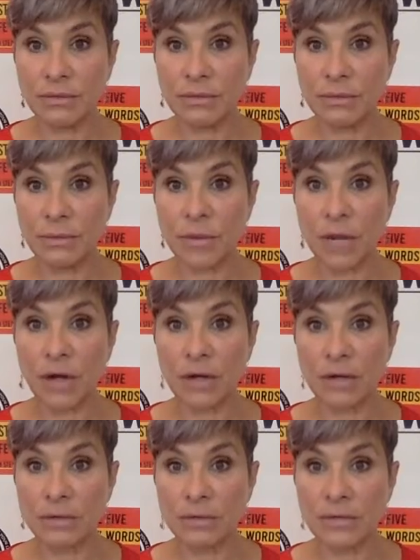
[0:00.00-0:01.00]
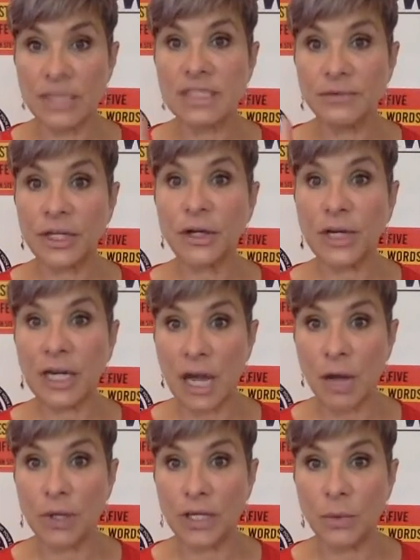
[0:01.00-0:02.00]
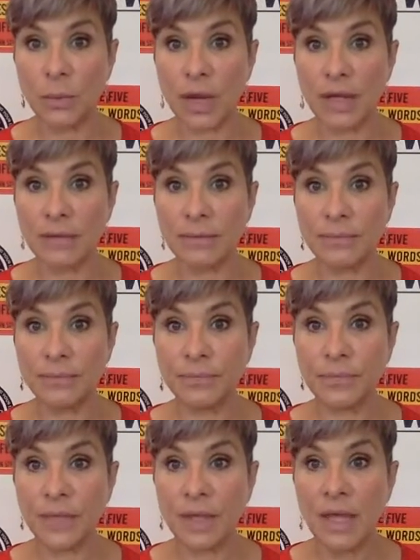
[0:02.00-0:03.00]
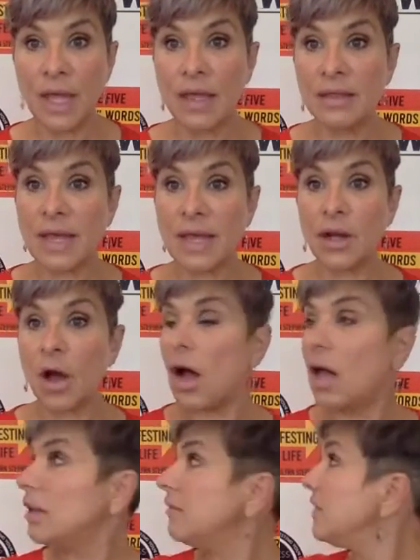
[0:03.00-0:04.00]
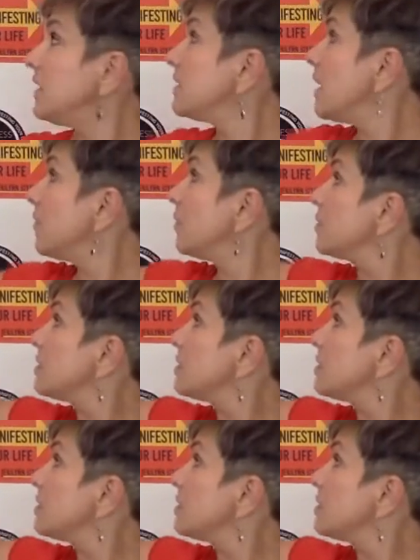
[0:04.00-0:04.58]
part, is figuring out what you want. Then all of these others,